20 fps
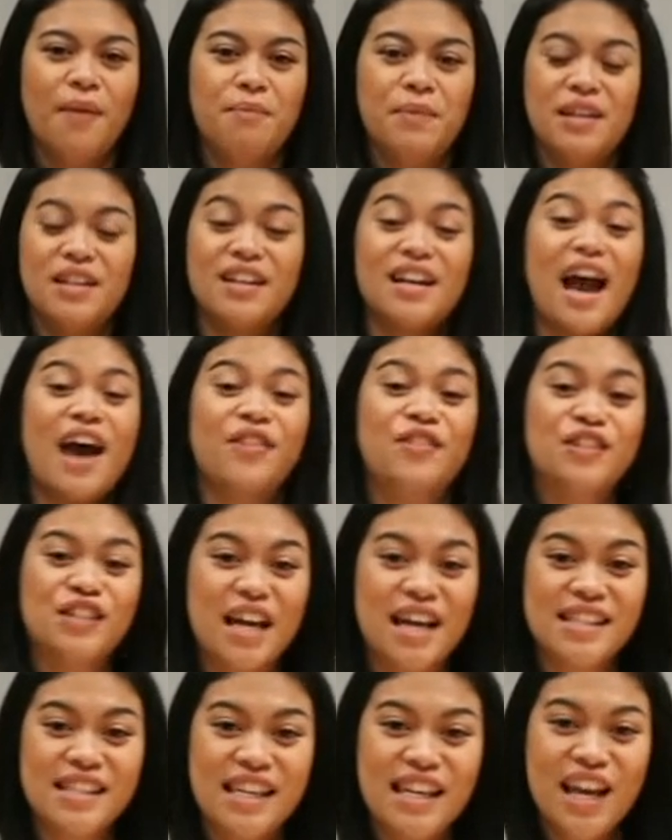In an
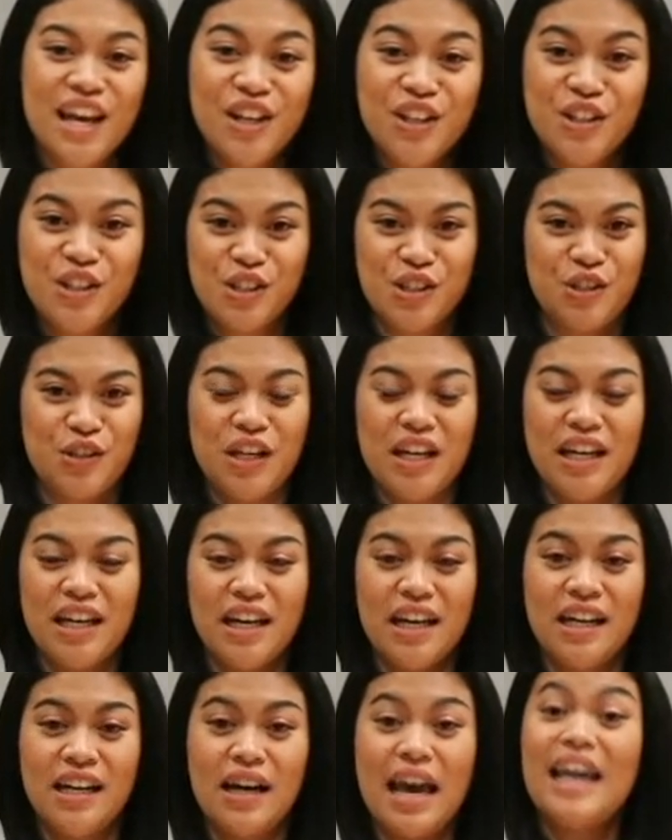advertising industry,
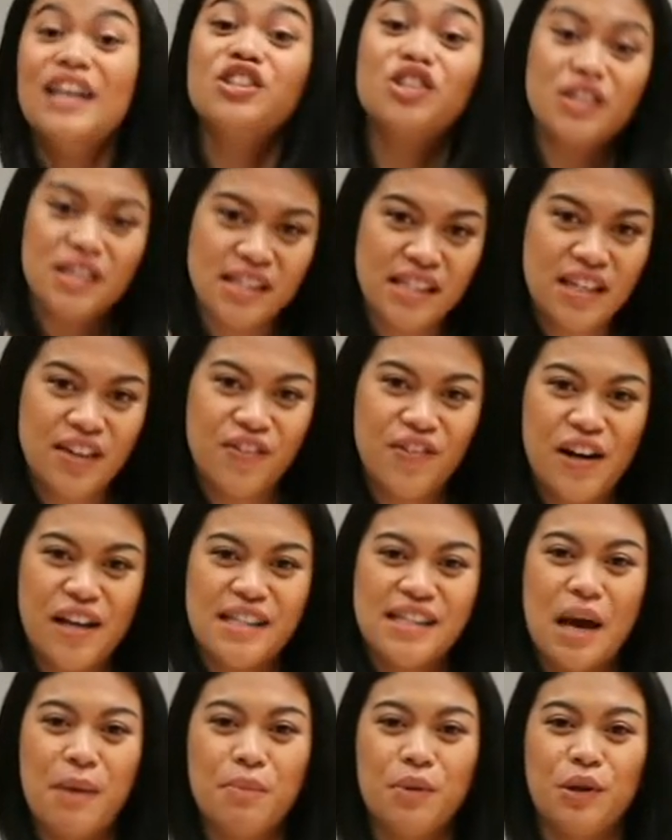agency, for
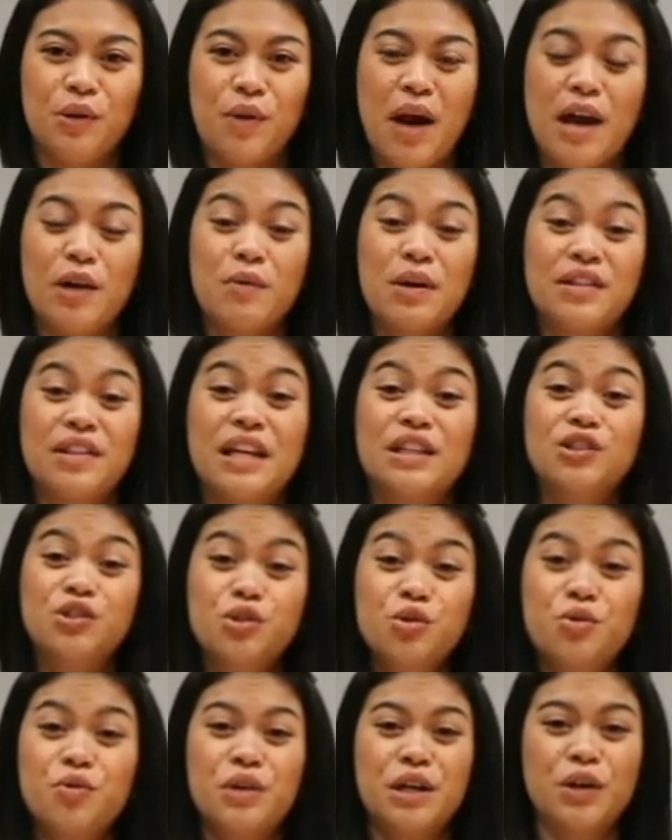example, right? Where they
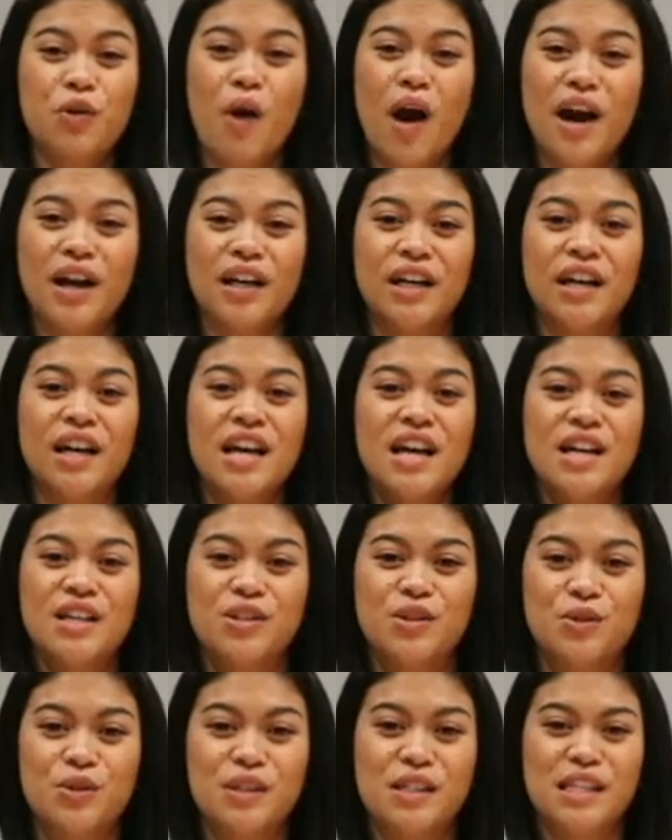do require
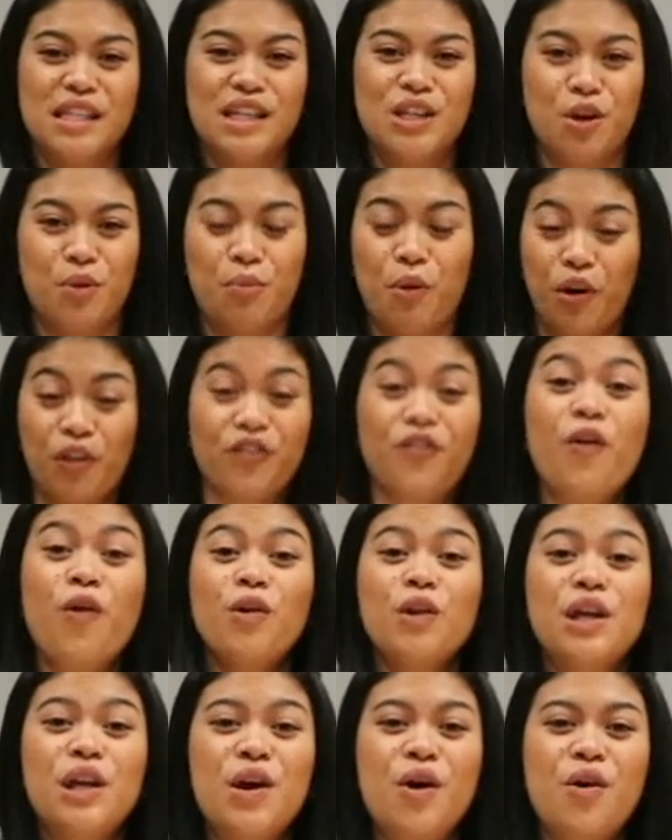to see your
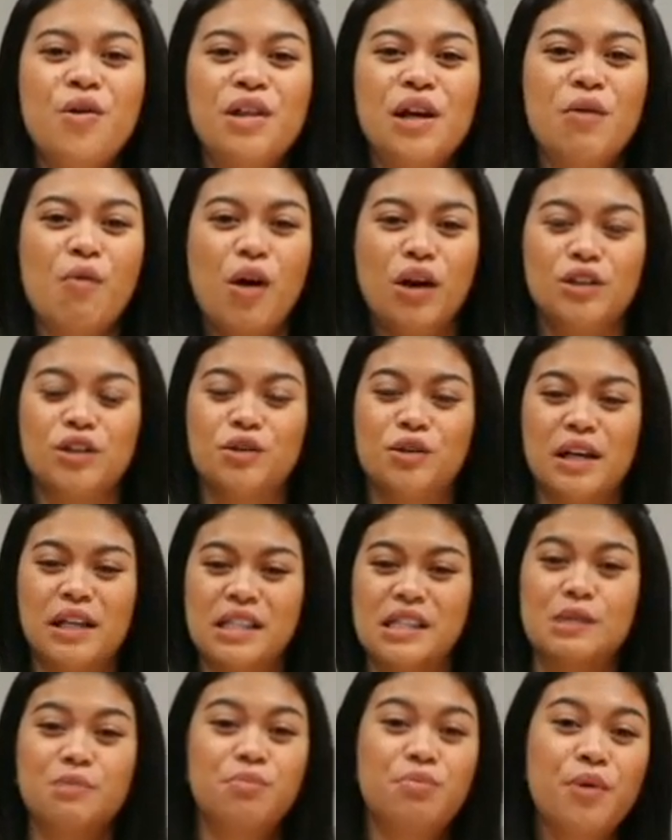portfolio, they want you to
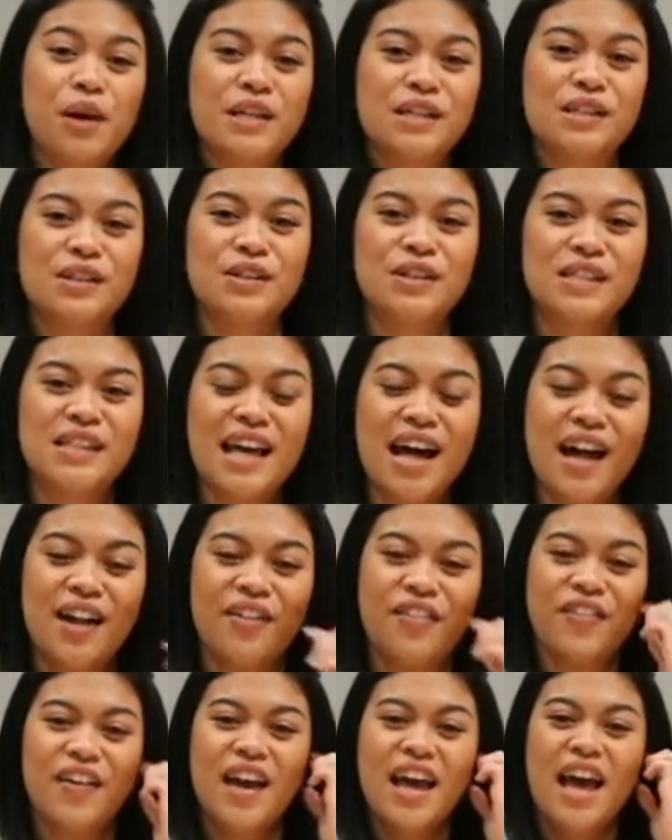express
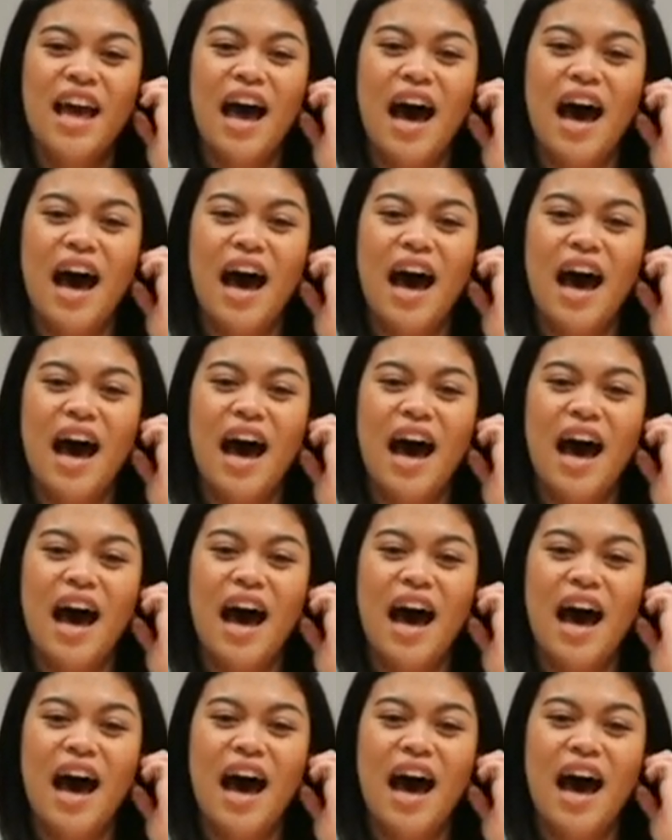yourself